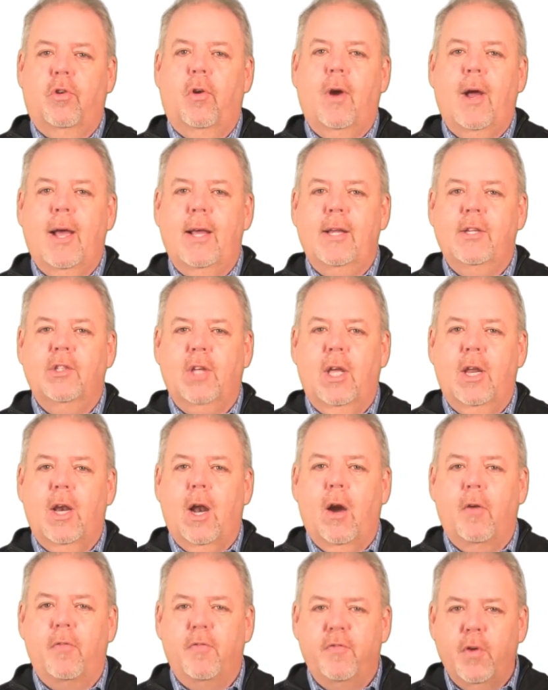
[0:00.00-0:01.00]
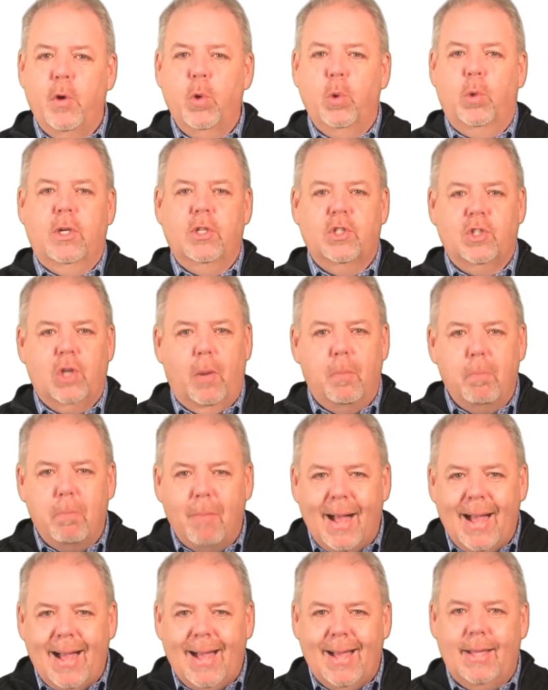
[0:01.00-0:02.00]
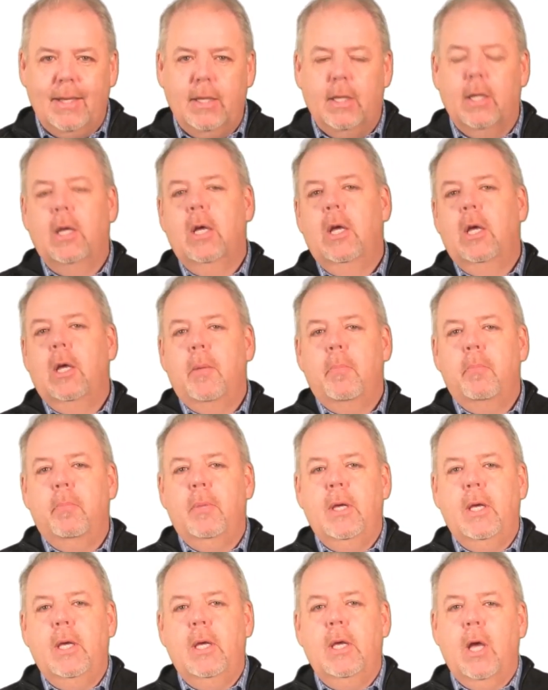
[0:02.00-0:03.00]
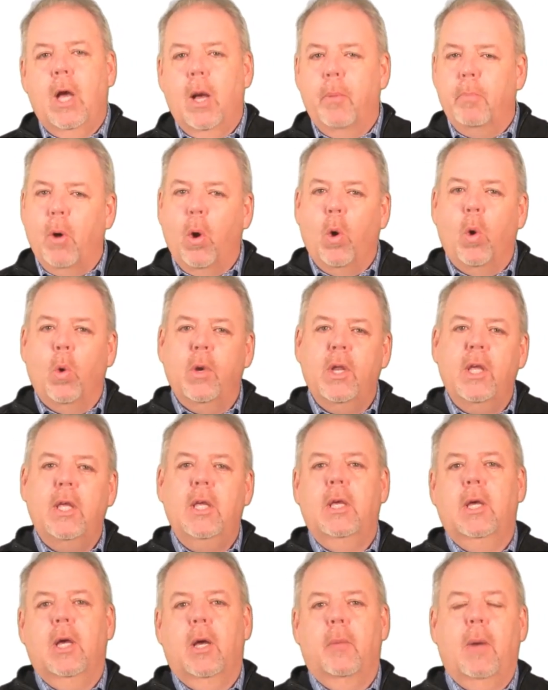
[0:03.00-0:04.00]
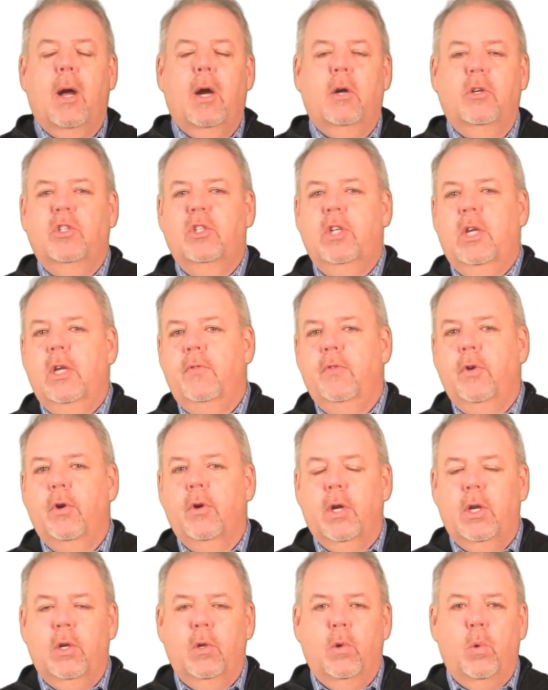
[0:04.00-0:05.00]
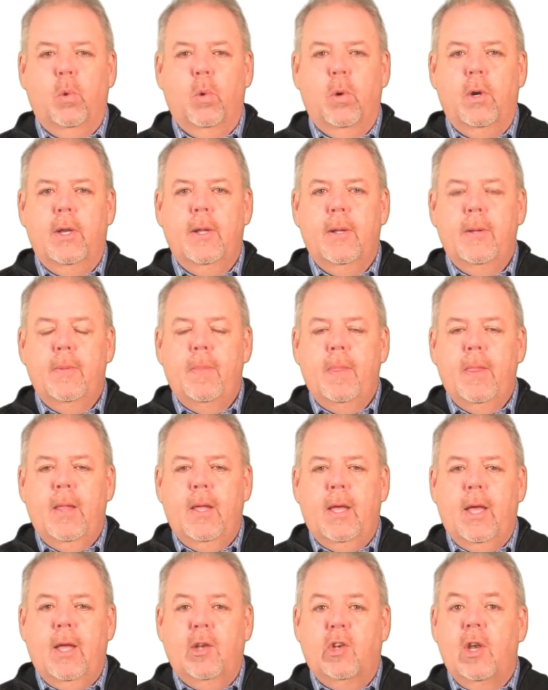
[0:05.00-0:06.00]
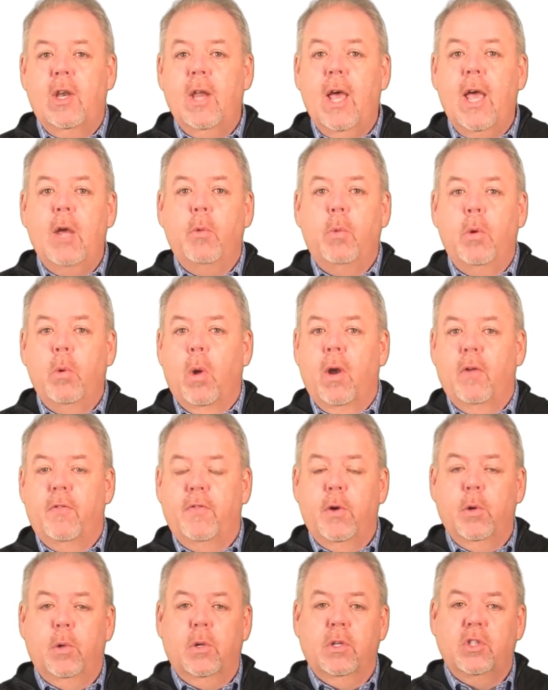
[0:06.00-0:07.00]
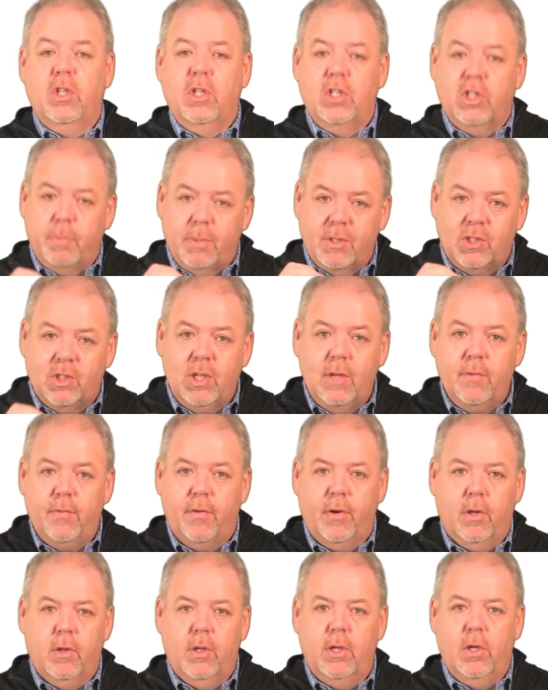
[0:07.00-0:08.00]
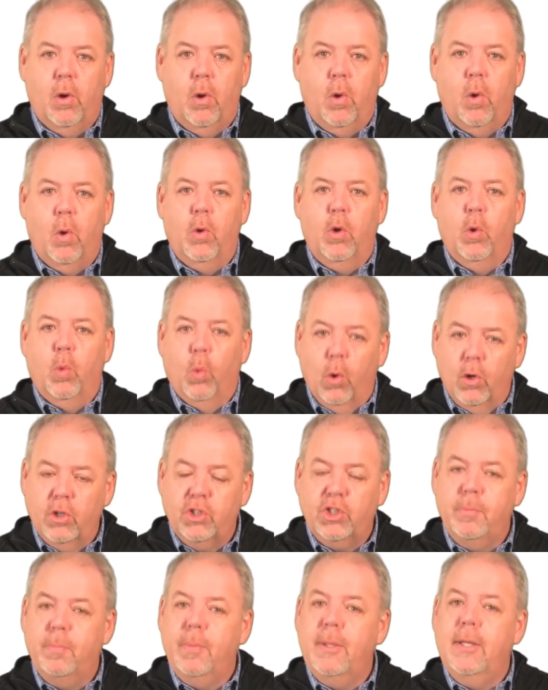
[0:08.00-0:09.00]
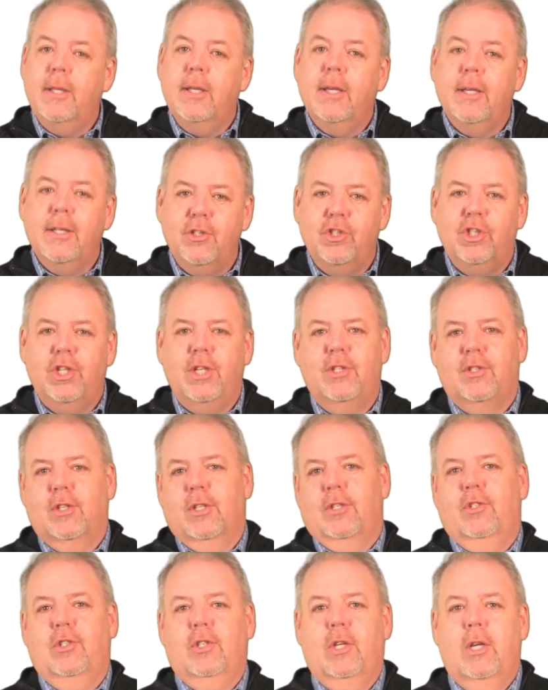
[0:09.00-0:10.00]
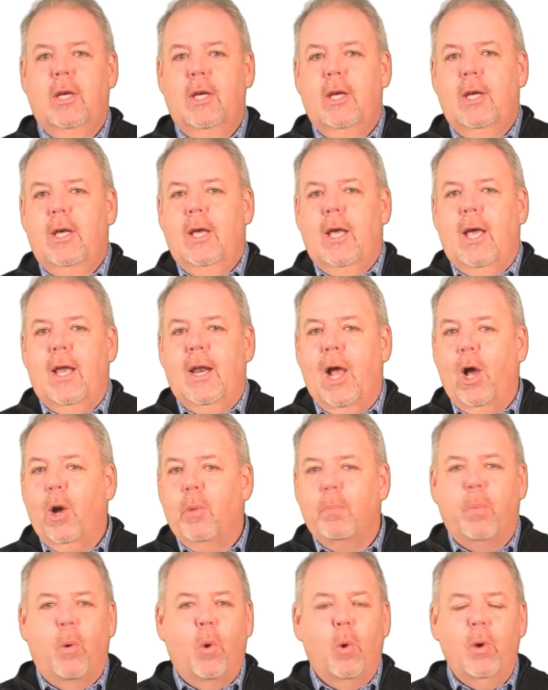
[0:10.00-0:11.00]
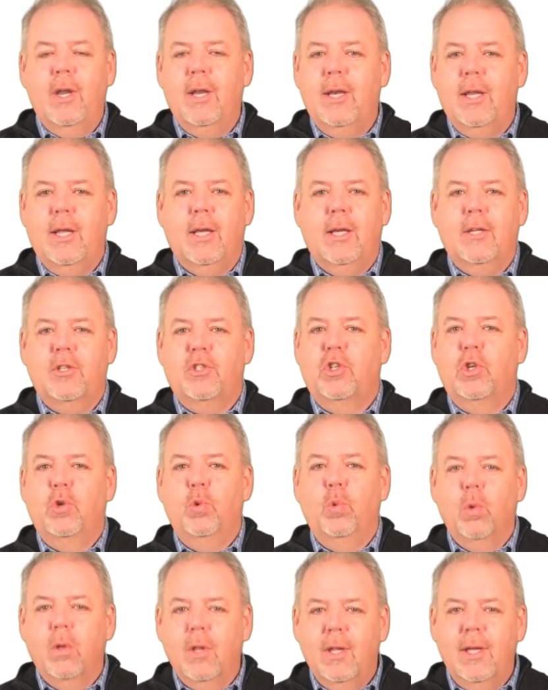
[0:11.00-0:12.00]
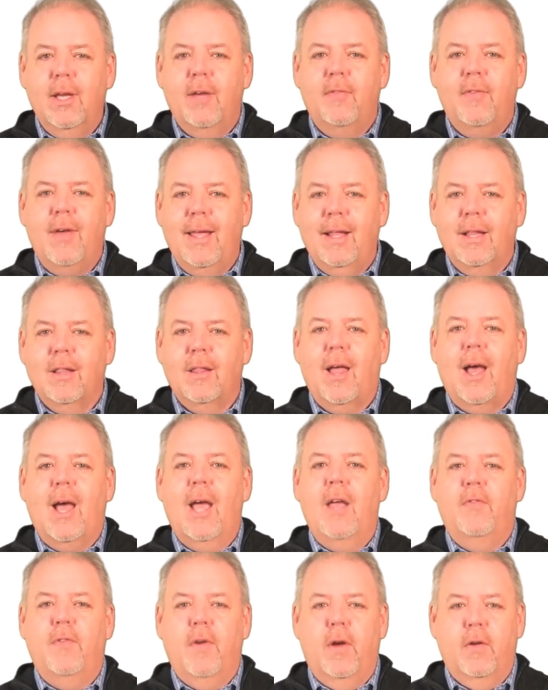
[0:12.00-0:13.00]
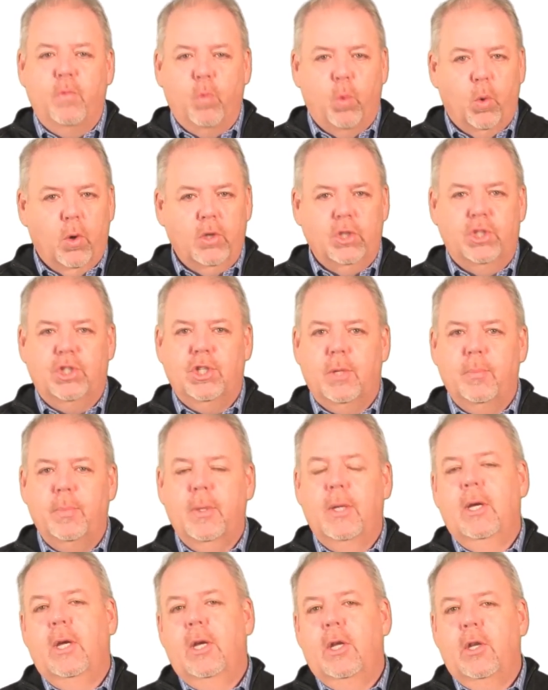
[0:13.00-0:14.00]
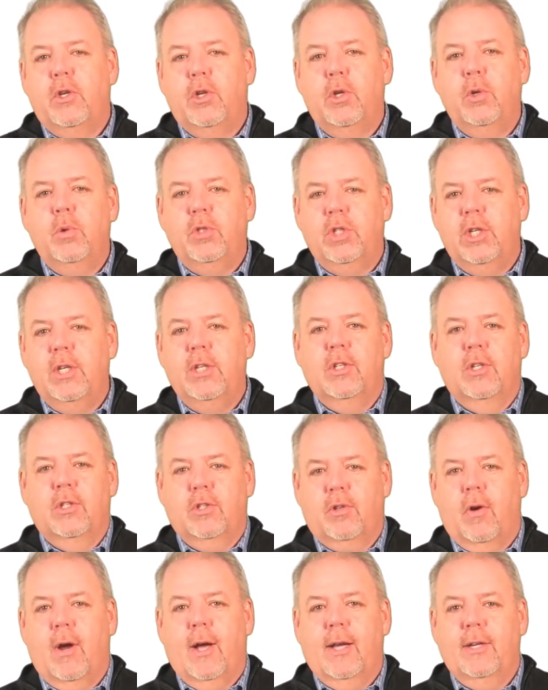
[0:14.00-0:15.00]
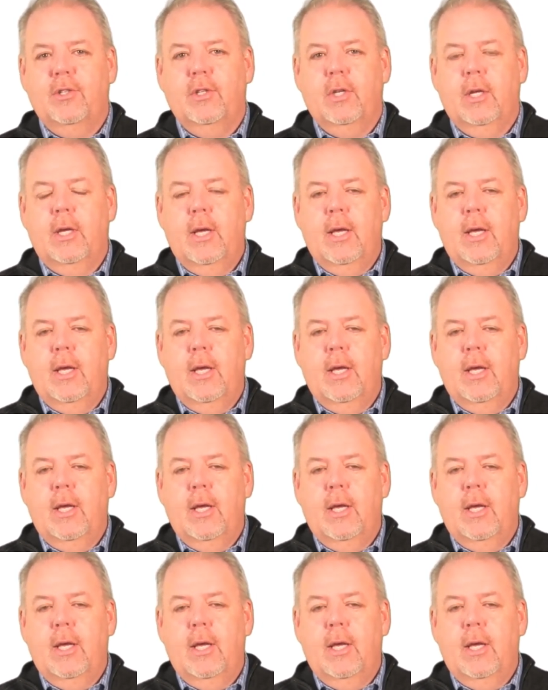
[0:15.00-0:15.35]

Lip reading: Christ and our focus, our mind, be upon him, our Savior and Lord. And today, we want to focus specifically on worshiping Jesus and how important it is to live a life of worship to Jesus Christ.